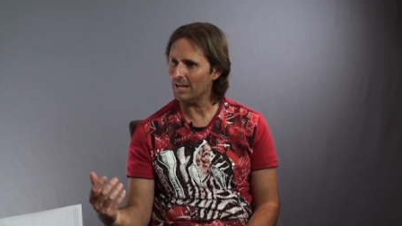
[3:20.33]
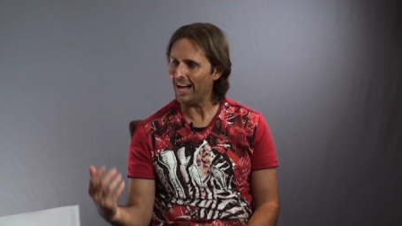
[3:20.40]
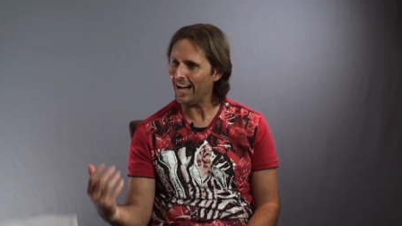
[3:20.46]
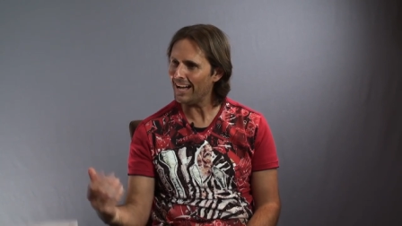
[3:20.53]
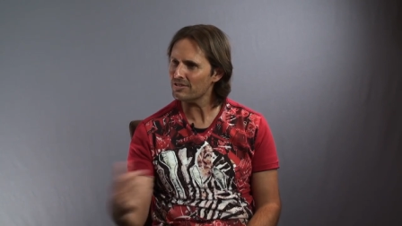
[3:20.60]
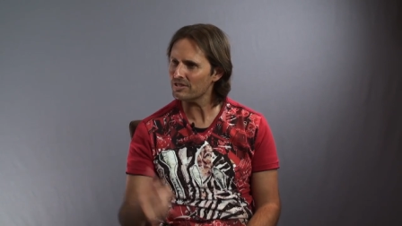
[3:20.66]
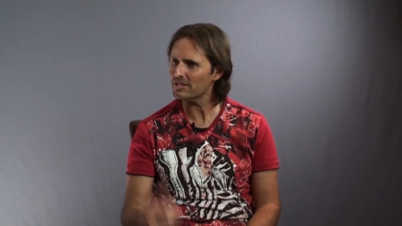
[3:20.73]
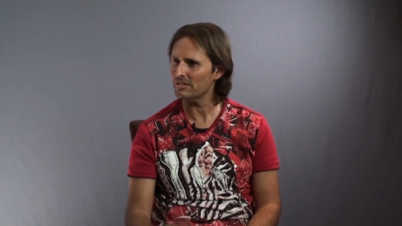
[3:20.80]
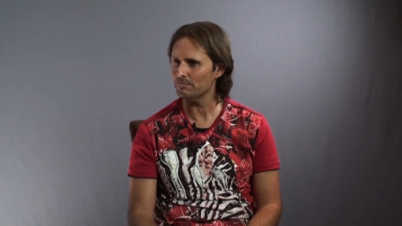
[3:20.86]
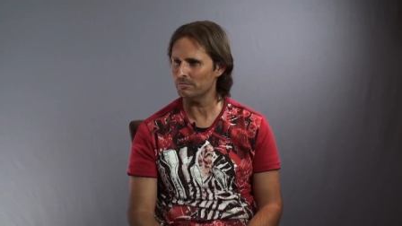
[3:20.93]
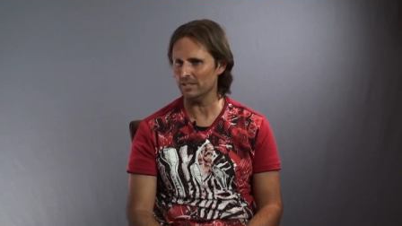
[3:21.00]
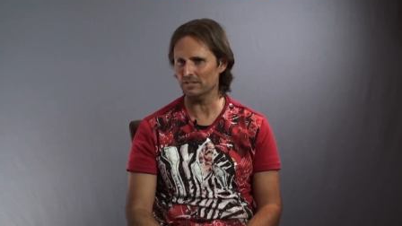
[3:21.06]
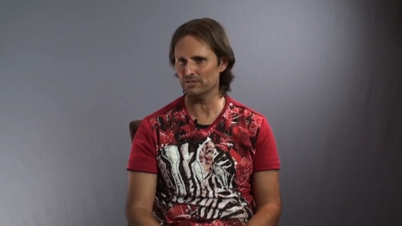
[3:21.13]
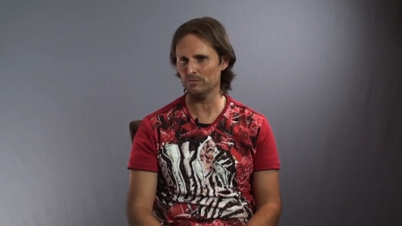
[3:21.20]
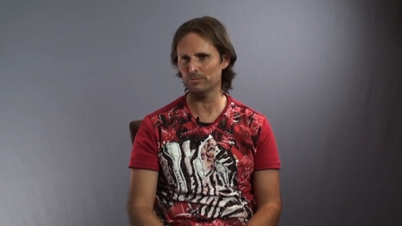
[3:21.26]
asking
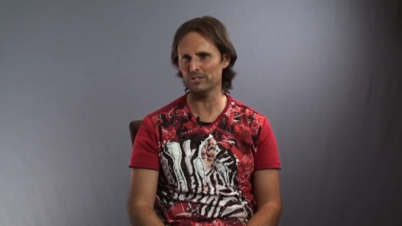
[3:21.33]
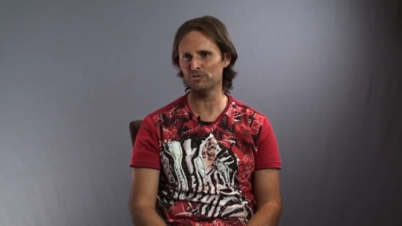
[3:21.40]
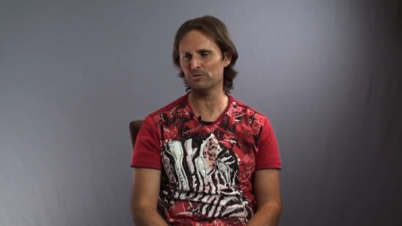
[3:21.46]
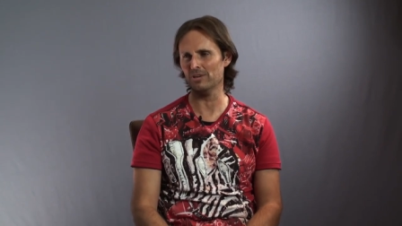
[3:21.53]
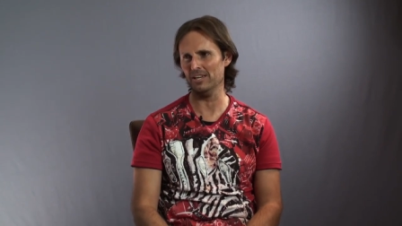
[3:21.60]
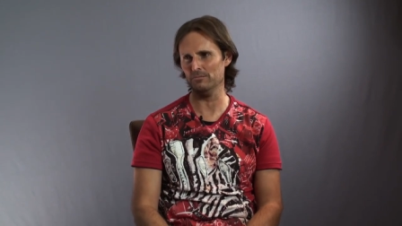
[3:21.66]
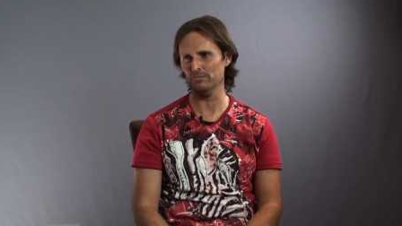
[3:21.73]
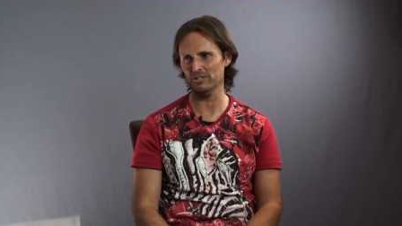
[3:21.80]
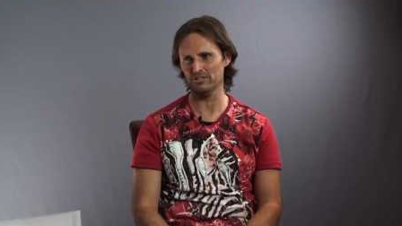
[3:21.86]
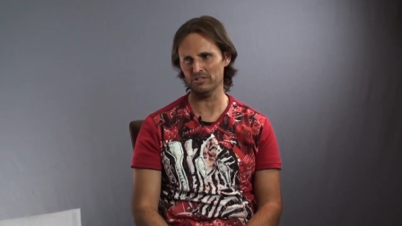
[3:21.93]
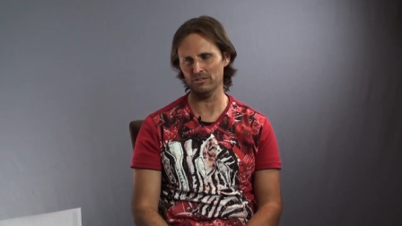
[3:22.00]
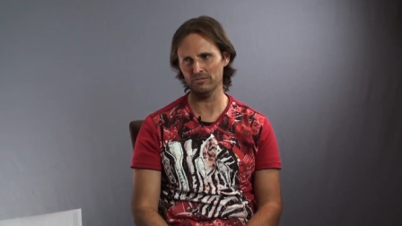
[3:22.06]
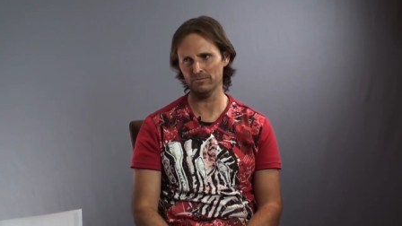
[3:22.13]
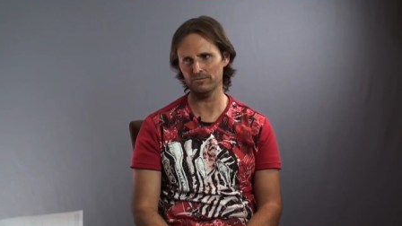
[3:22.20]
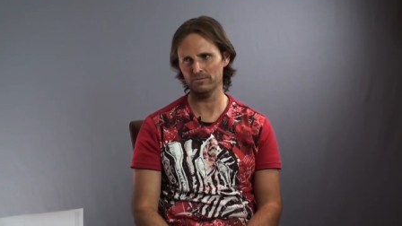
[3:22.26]
me to betray
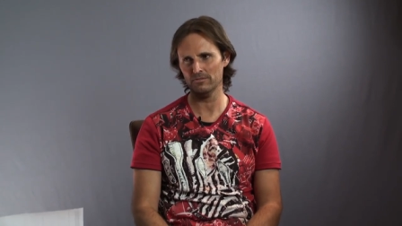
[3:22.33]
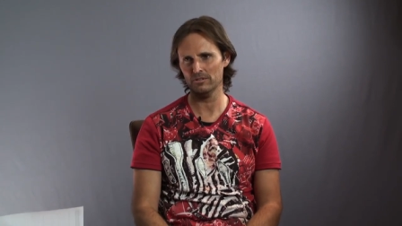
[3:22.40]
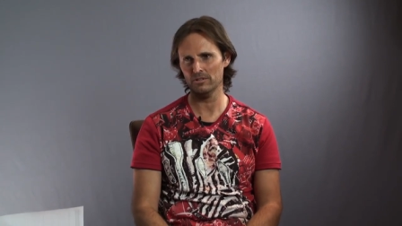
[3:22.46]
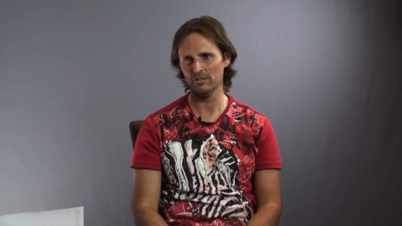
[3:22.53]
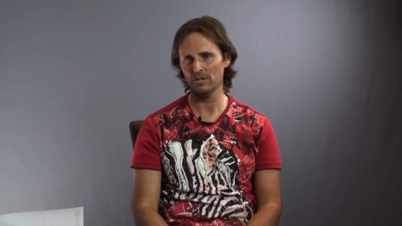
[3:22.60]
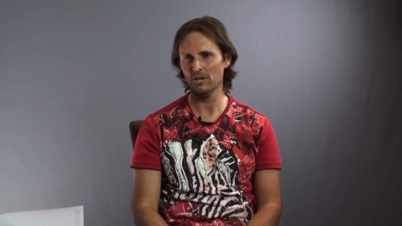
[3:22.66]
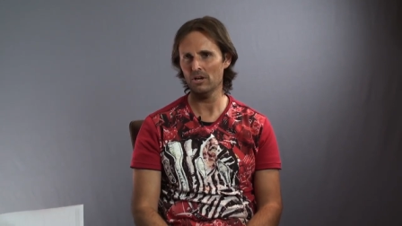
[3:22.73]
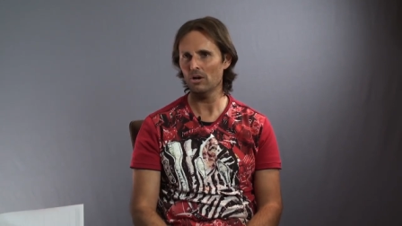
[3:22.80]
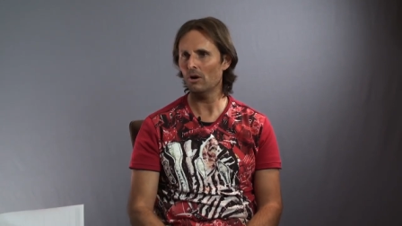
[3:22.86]
myself? Mm-hmm.